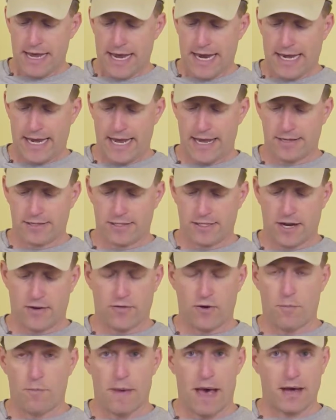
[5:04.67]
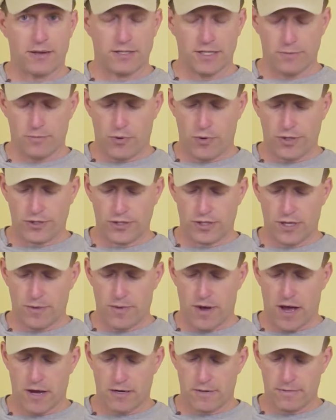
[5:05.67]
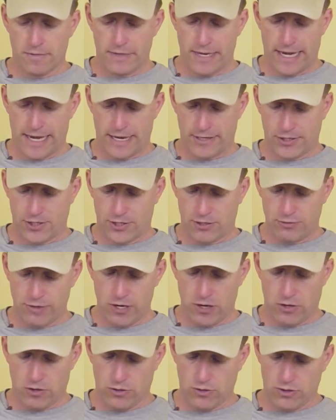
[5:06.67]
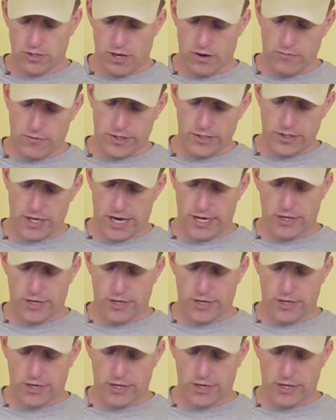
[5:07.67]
It has several mounting points on the bottom. It has 3 holes, of which